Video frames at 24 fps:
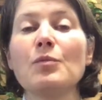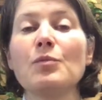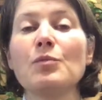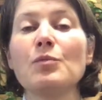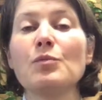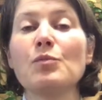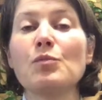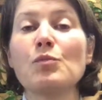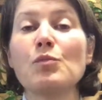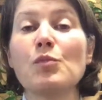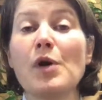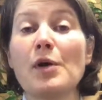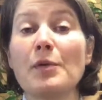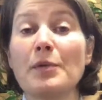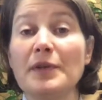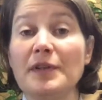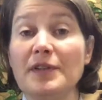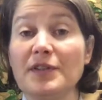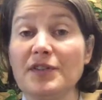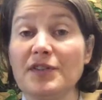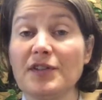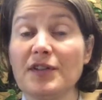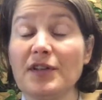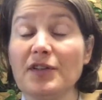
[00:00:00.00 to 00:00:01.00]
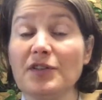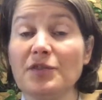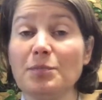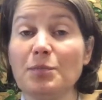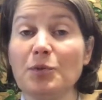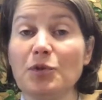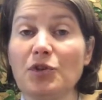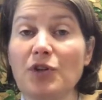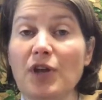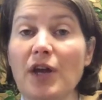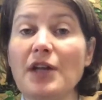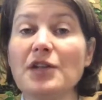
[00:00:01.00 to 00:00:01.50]
where we discuss
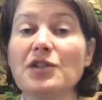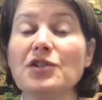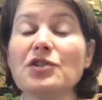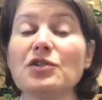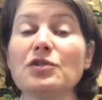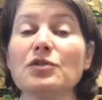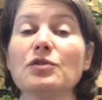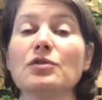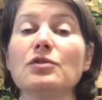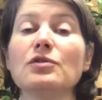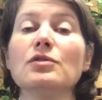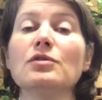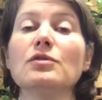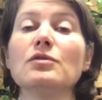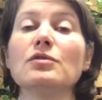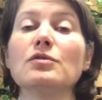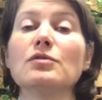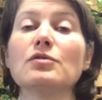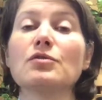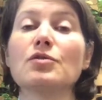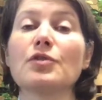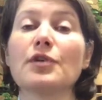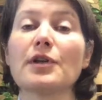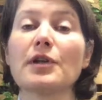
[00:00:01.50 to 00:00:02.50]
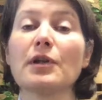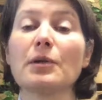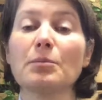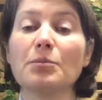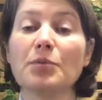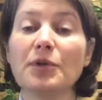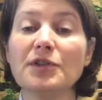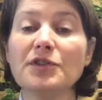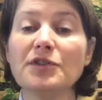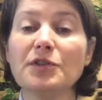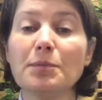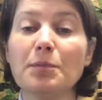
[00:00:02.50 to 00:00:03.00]
potential curriculum
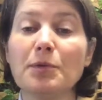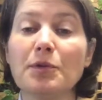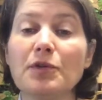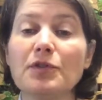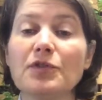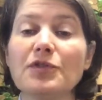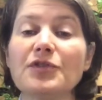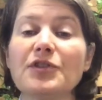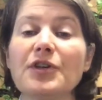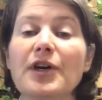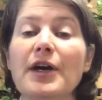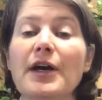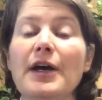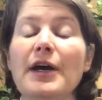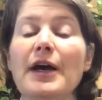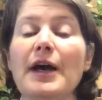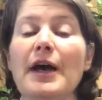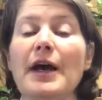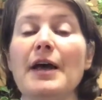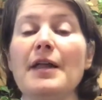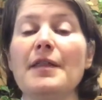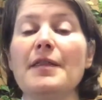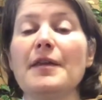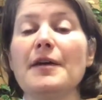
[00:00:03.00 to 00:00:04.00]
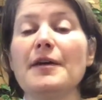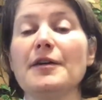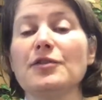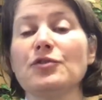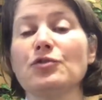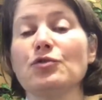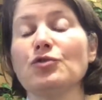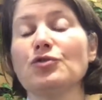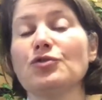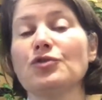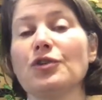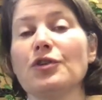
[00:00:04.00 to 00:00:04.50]
principles, and there's
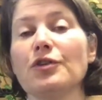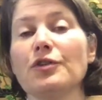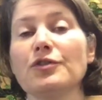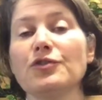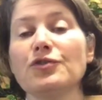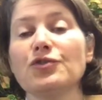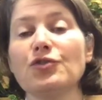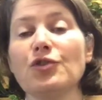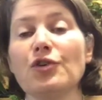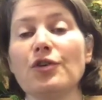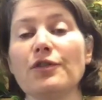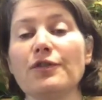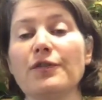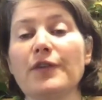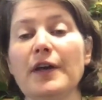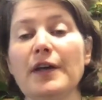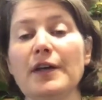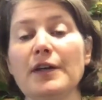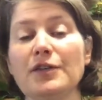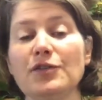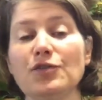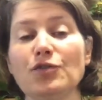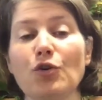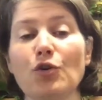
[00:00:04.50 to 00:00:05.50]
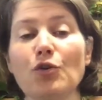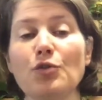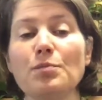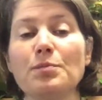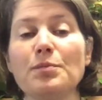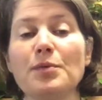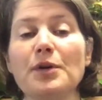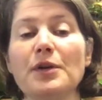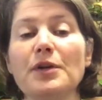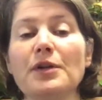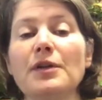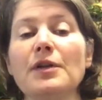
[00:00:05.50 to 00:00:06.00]
also a surveys
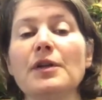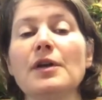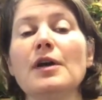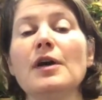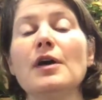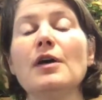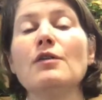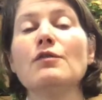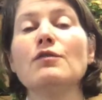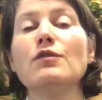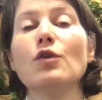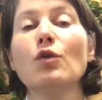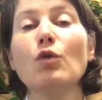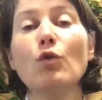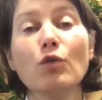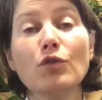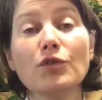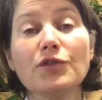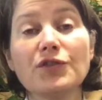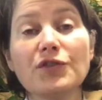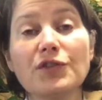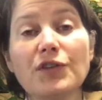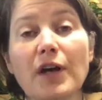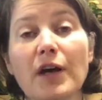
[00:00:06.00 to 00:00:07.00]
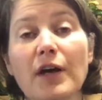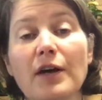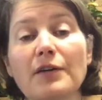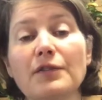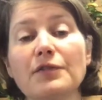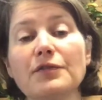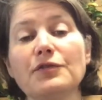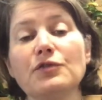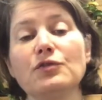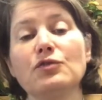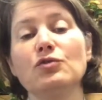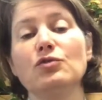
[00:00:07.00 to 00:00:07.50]
open for all
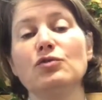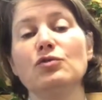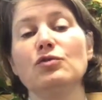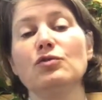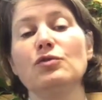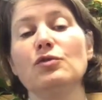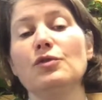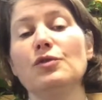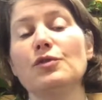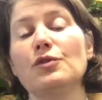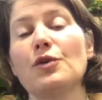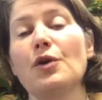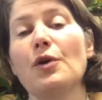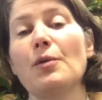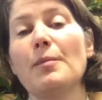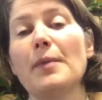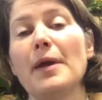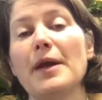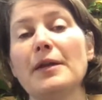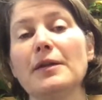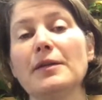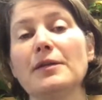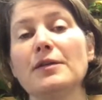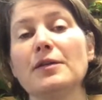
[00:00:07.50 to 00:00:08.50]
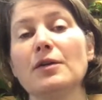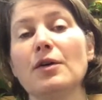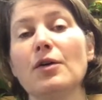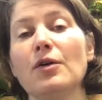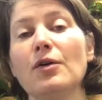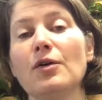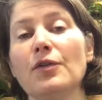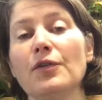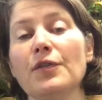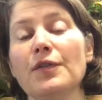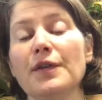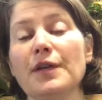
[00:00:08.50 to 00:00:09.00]
staff to comment
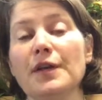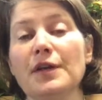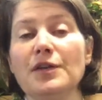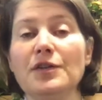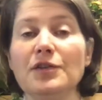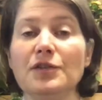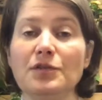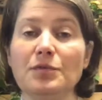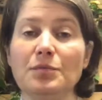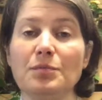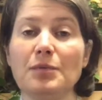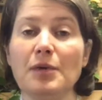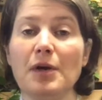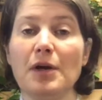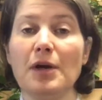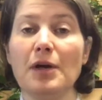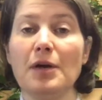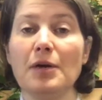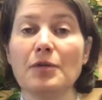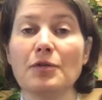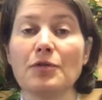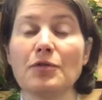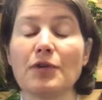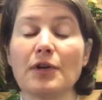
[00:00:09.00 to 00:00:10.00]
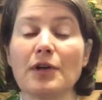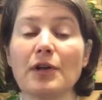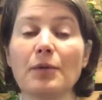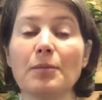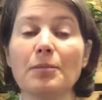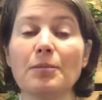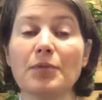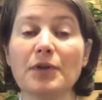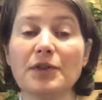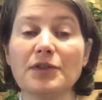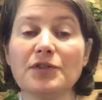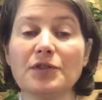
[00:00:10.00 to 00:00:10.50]
on these curriculum
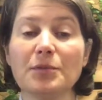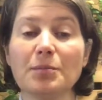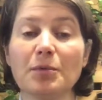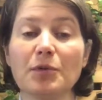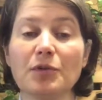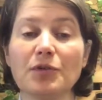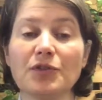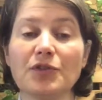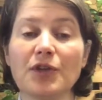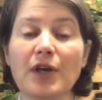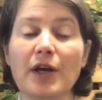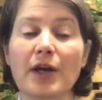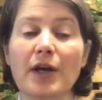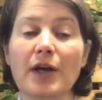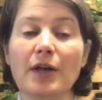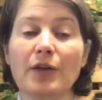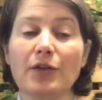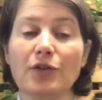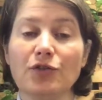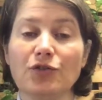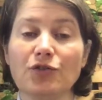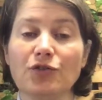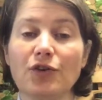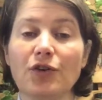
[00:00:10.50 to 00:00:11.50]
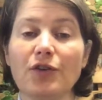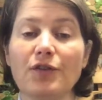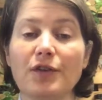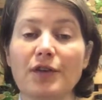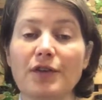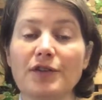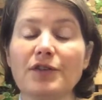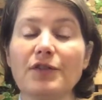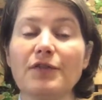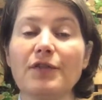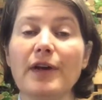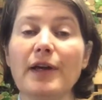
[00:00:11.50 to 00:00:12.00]
principles. The survey
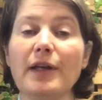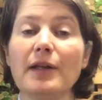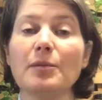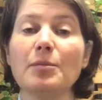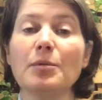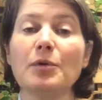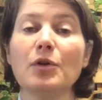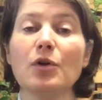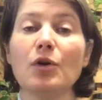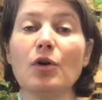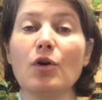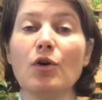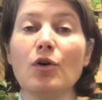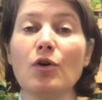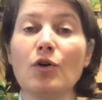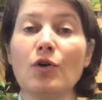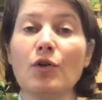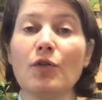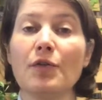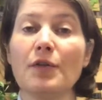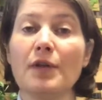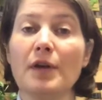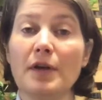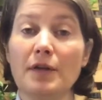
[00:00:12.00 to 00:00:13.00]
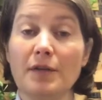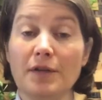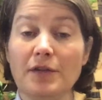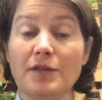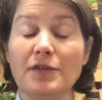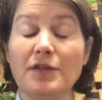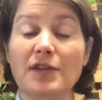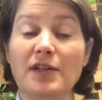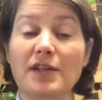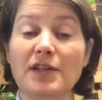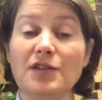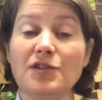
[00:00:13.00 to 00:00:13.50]
is available on the
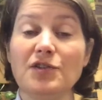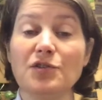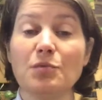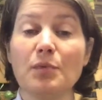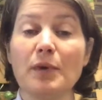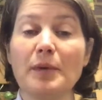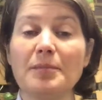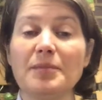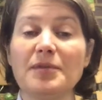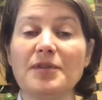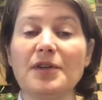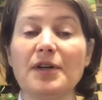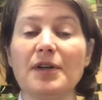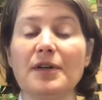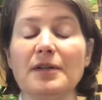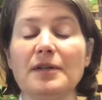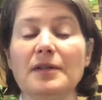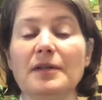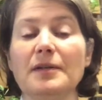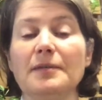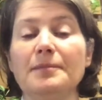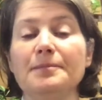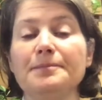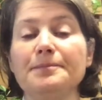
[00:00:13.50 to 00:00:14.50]
Teach website.